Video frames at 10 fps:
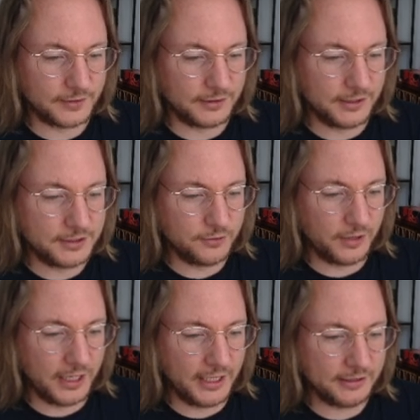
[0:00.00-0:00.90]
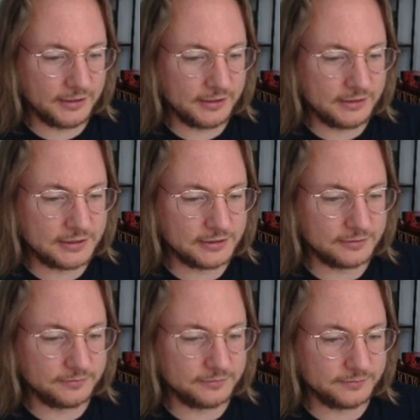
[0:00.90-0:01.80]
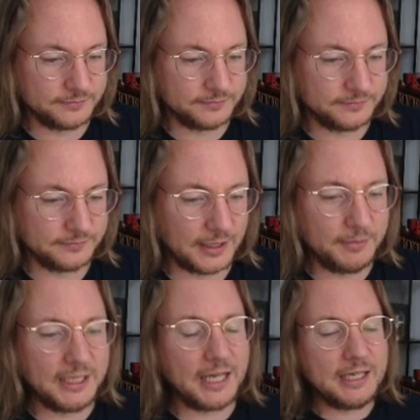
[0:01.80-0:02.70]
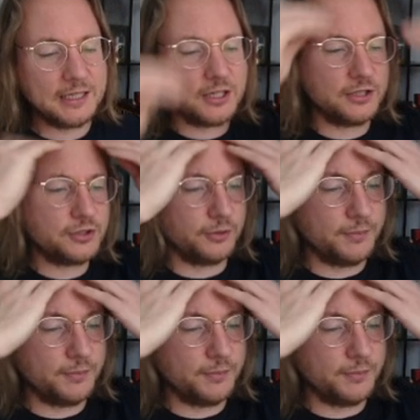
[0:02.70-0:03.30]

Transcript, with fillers: Let's do island. I mean, I can control